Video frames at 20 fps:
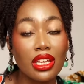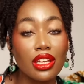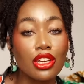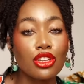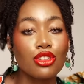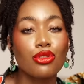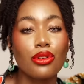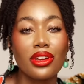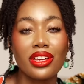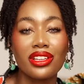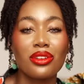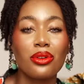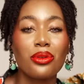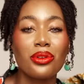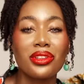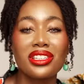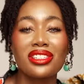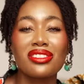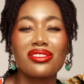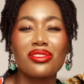
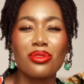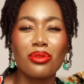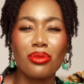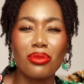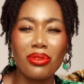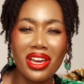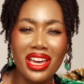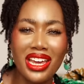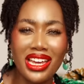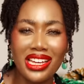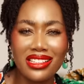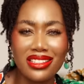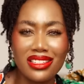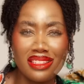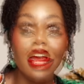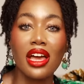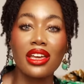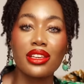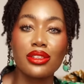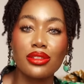tretinoin is great.
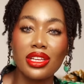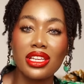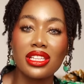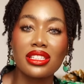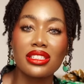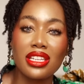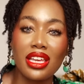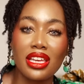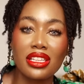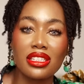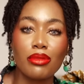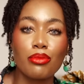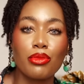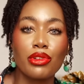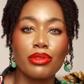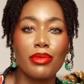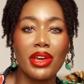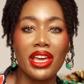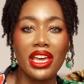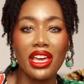I use it in tandem with
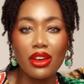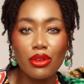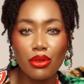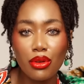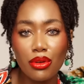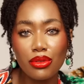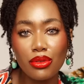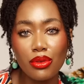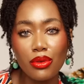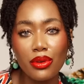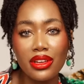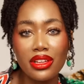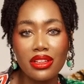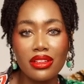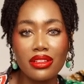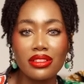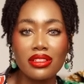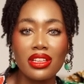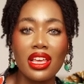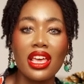my hair growth
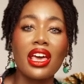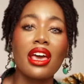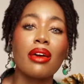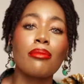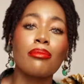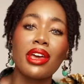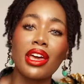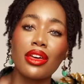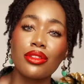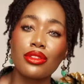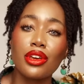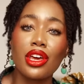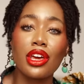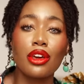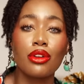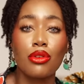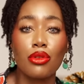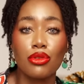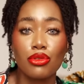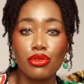oils and my other hair
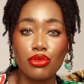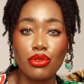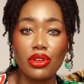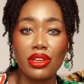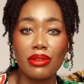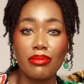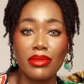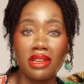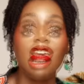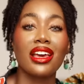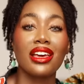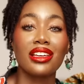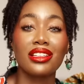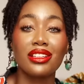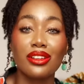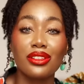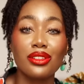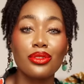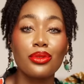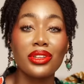growth treatments. It
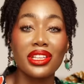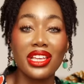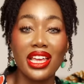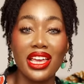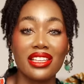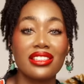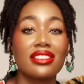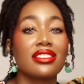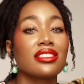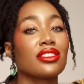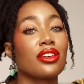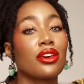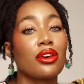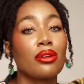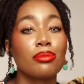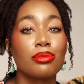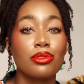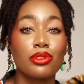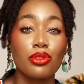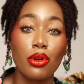also enhances their
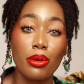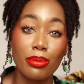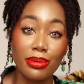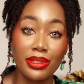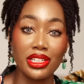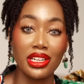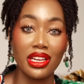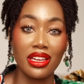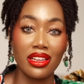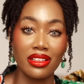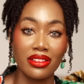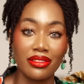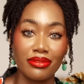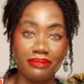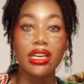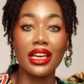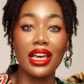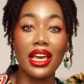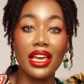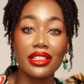absorption
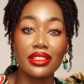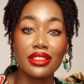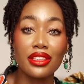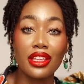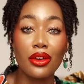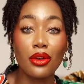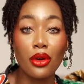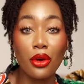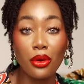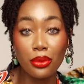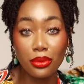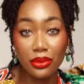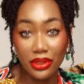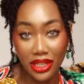and their own